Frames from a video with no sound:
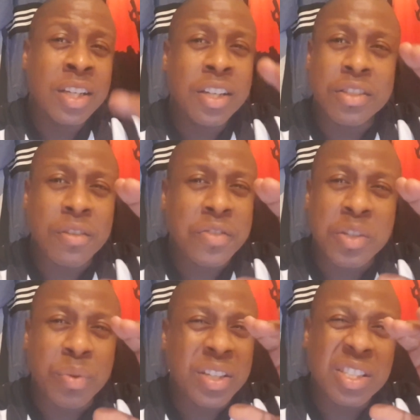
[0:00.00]
Because
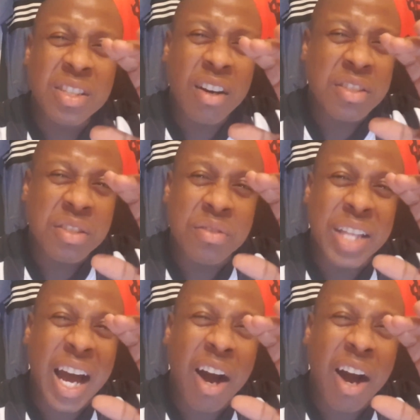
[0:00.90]
obviously we stuck to that